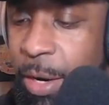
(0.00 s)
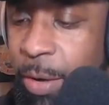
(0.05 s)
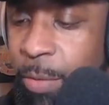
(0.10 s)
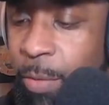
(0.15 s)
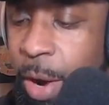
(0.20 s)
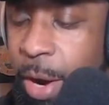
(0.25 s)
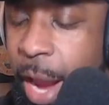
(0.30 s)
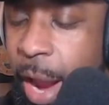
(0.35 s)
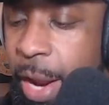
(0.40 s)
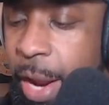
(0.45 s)

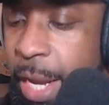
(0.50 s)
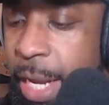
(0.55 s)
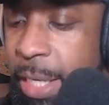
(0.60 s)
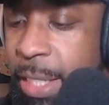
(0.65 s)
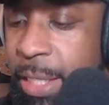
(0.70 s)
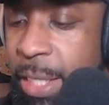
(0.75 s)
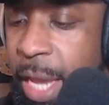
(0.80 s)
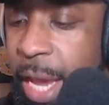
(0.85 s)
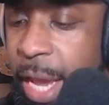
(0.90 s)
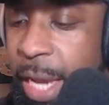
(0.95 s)
right now he at
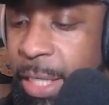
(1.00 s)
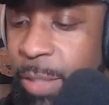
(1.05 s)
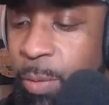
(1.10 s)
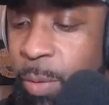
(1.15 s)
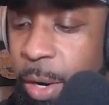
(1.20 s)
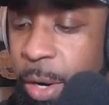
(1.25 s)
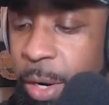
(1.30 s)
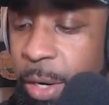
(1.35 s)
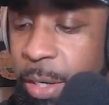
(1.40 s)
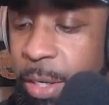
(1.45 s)
the stage
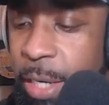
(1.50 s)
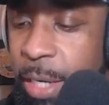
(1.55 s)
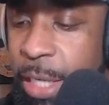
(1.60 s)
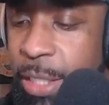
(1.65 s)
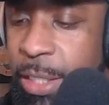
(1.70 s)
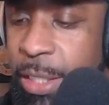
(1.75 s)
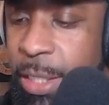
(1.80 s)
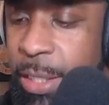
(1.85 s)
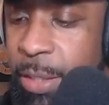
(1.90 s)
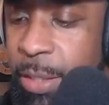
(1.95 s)
where
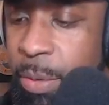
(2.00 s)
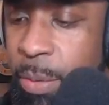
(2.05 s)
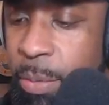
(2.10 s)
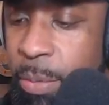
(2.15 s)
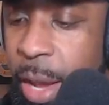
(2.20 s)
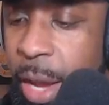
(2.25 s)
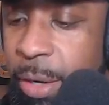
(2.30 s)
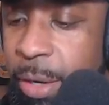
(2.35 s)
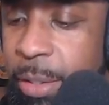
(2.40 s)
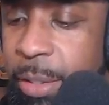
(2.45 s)
that shit doesn't even
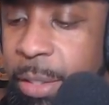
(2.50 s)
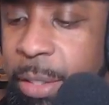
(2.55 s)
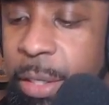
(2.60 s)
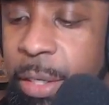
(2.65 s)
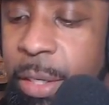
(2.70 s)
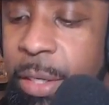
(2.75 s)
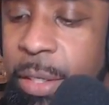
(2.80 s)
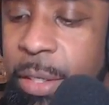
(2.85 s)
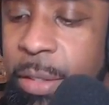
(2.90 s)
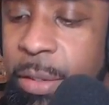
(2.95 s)
matter.
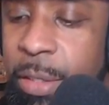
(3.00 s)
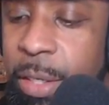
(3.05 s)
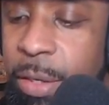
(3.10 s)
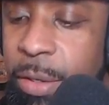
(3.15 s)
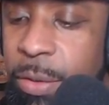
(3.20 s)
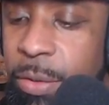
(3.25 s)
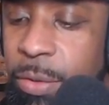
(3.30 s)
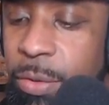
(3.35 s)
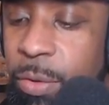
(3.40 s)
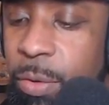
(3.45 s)
To tell
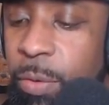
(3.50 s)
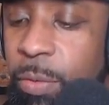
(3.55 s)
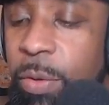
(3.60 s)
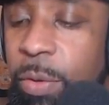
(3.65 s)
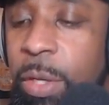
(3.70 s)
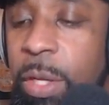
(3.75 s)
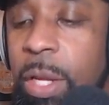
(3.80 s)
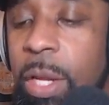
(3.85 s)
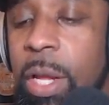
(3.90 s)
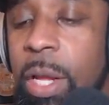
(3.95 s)
you the truth.
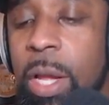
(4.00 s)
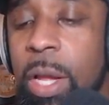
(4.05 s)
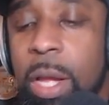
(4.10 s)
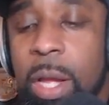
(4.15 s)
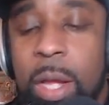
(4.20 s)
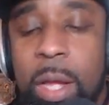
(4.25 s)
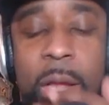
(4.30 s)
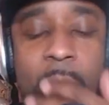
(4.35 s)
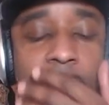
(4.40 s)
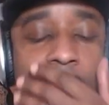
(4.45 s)

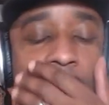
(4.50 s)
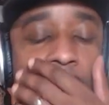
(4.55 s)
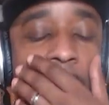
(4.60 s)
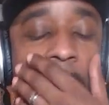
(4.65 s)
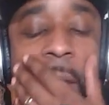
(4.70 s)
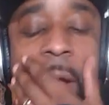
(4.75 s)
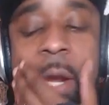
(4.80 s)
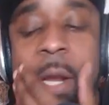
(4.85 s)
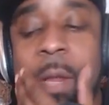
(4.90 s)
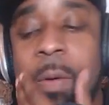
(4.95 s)

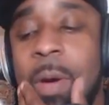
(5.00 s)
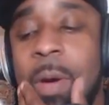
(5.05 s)
Well,